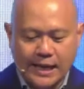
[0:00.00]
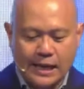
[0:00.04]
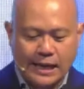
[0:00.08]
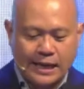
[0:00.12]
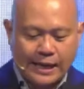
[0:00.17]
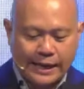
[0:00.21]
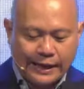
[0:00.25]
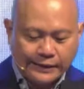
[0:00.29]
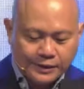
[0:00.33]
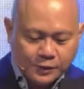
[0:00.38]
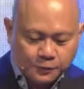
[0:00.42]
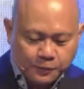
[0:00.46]

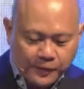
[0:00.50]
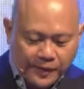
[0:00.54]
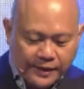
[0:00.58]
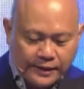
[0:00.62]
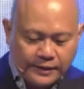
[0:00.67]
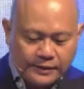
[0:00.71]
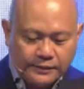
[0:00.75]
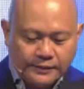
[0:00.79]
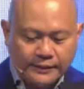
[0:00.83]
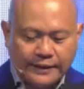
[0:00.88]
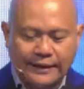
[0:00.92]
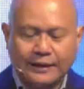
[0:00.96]

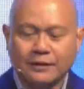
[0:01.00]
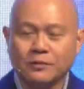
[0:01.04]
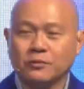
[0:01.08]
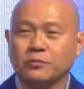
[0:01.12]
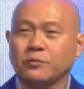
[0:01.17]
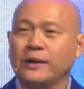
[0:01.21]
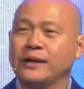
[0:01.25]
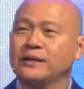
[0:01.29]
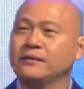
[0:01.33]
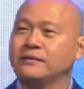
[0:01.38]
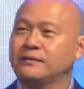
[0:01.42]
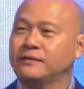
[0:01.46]
explained that
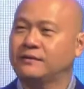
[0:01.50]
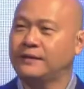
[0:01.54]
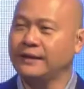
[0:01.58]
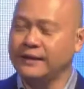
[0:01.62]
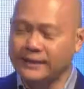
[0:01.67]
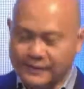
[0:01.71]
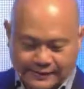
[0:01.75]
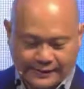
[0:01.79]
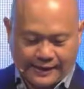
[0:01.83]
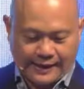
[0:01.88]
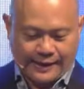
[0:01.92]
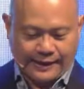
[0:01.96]
when
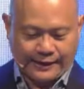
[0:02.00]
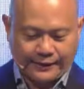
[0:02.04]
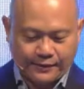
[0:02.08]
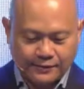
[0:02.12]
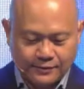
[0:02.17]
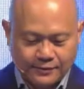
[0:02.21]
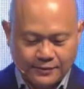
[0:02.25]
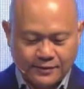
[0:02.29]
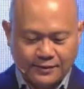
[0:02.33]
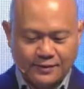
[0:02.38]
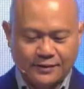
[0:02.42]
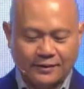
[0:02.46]
this guy
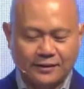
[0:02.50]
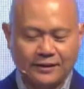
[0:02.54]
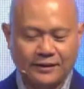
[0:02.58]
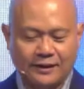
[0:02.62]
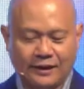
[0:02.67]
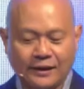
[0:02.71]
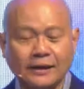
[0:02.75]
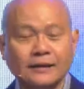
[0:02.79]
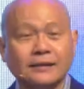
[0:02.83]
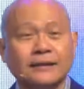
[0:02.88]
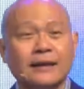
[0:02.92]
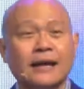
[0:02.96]

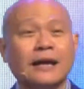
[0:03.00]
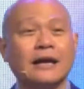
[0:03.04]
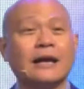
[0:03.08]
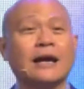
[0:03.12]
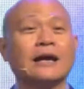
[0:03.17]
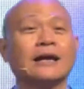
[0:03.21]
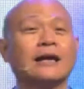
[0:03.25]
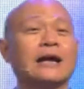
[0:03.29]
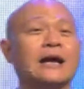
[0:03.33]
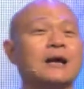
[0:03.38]
heard that I had